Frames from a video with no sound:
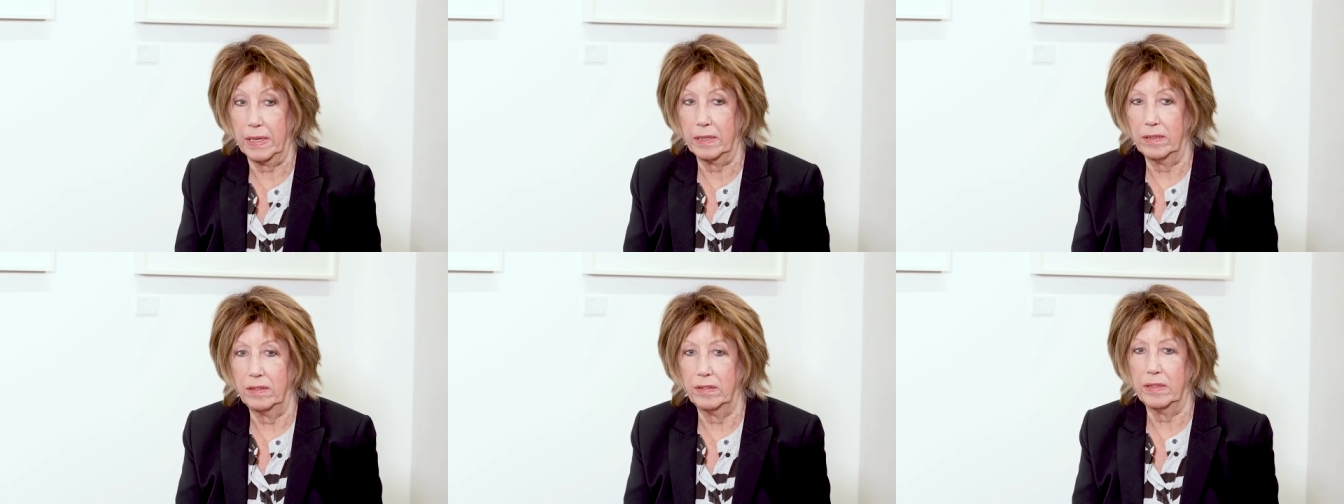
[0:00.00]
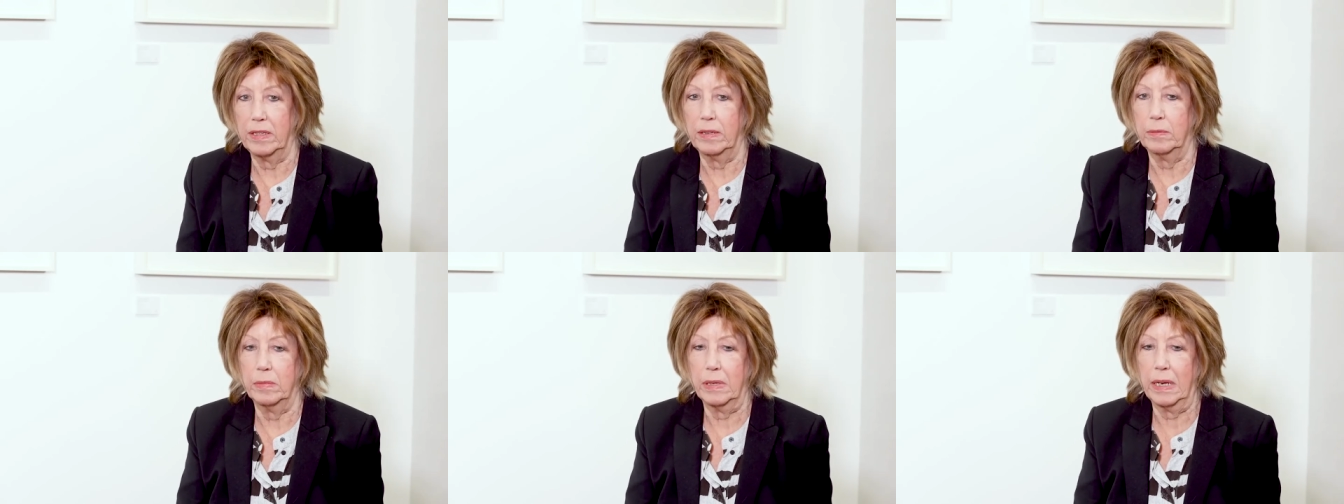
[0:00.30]
and you
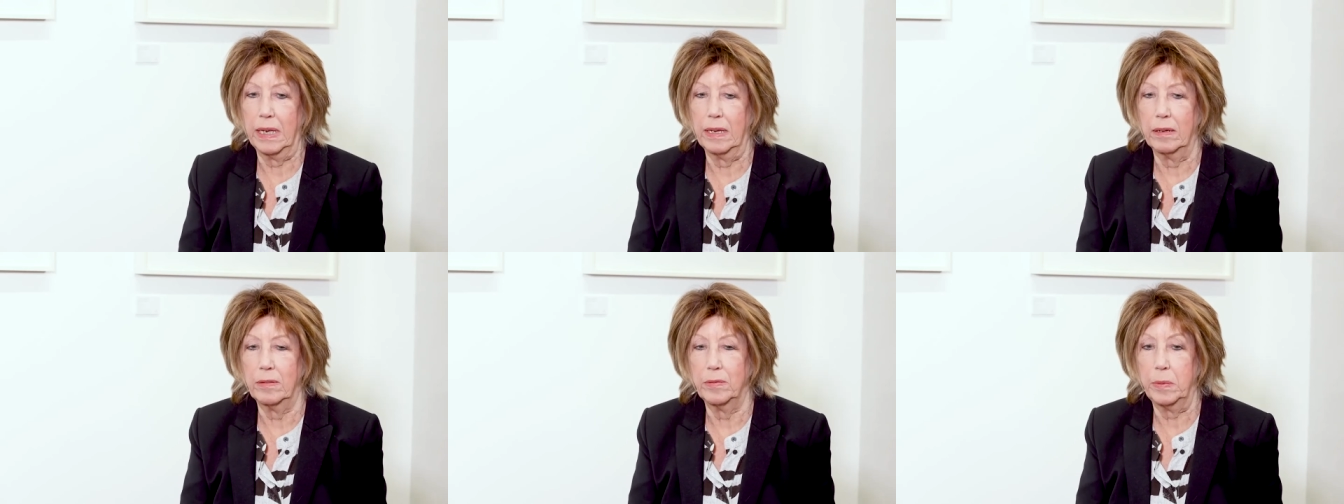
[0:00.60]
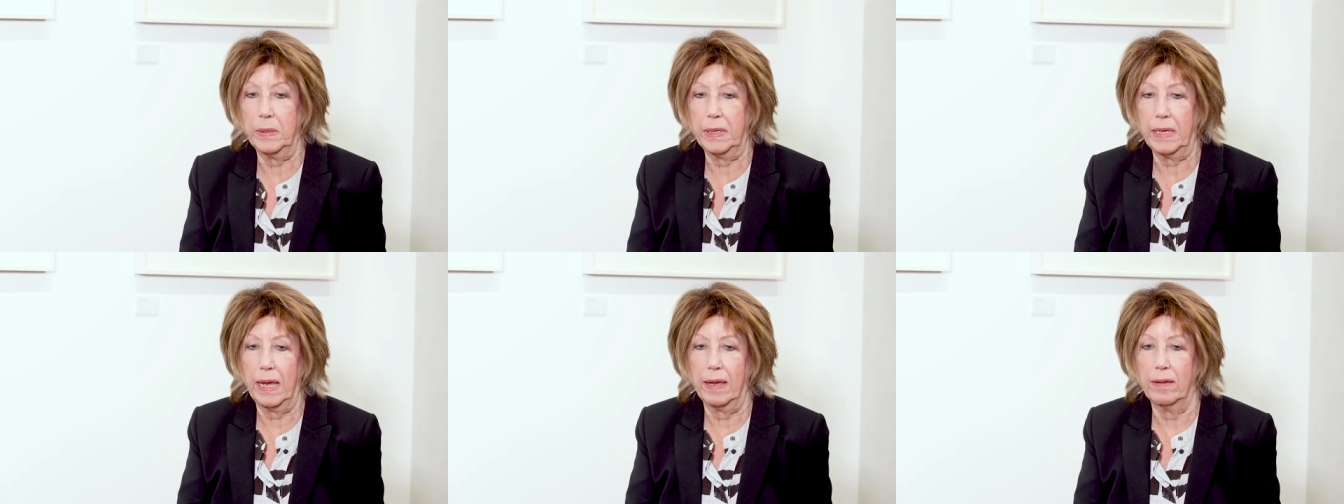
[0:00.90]
think, well, how
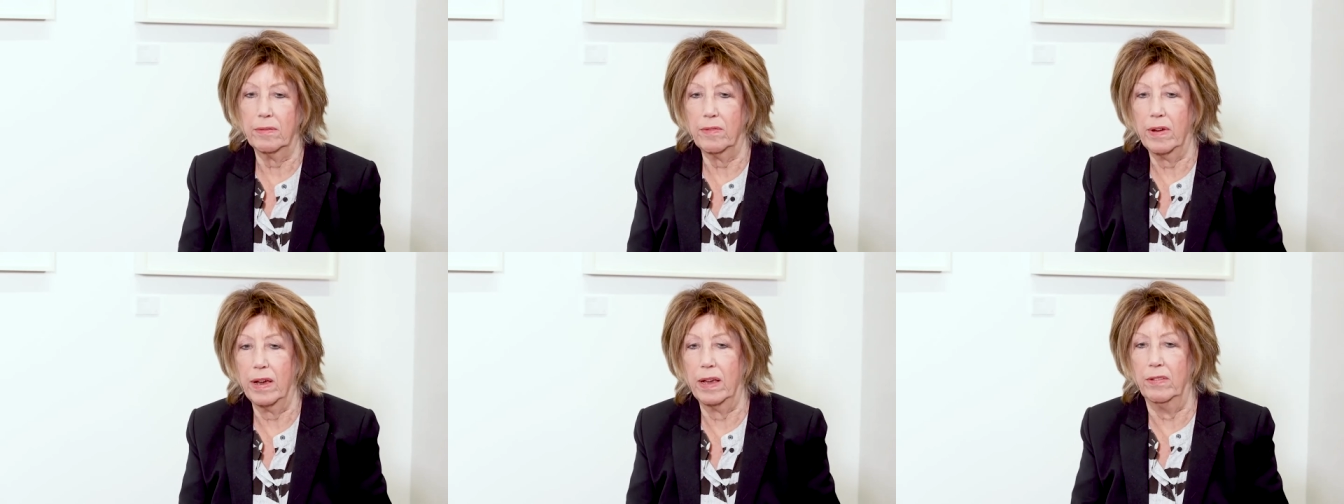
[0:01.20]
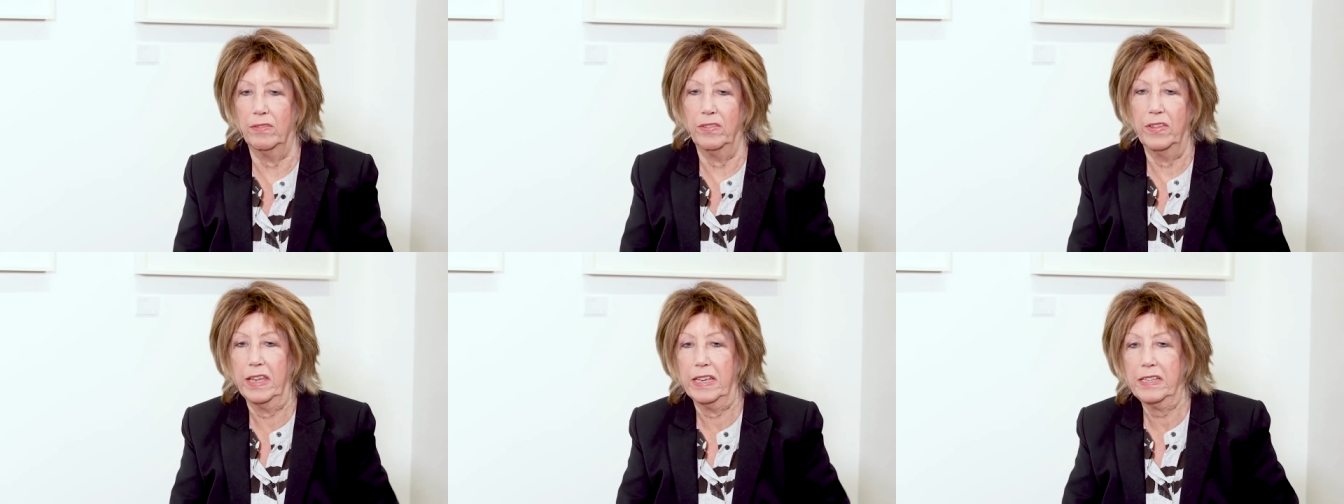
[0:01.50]
do we get
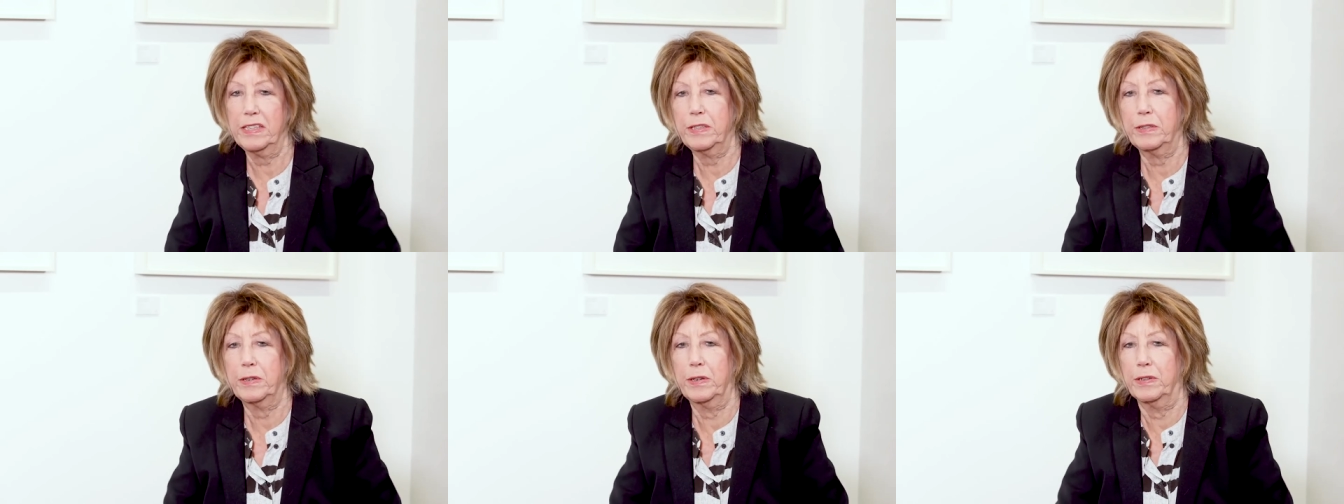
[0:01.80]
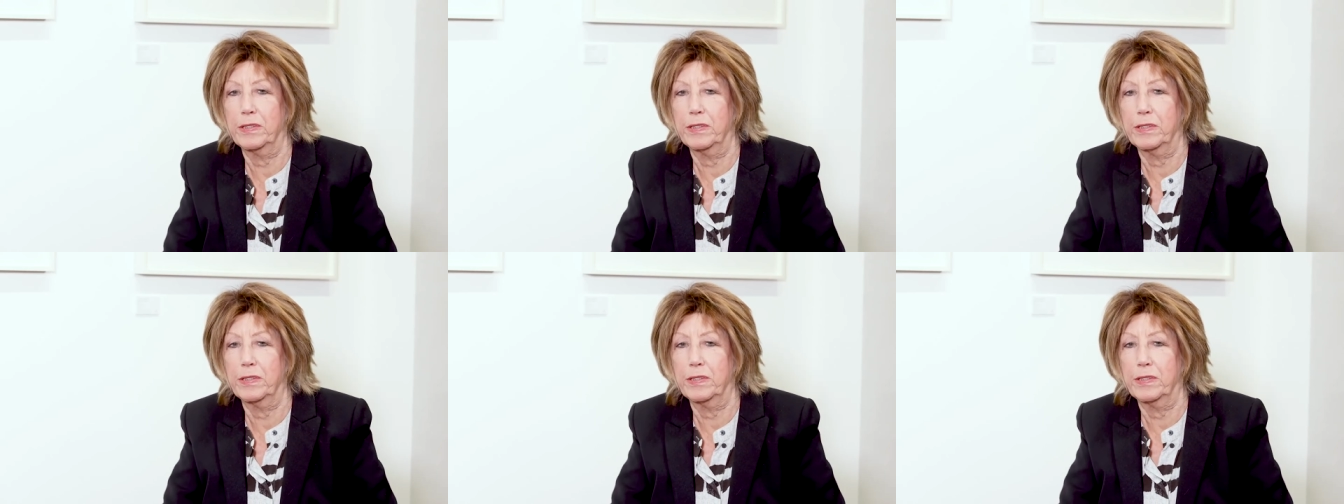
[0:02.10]
around this?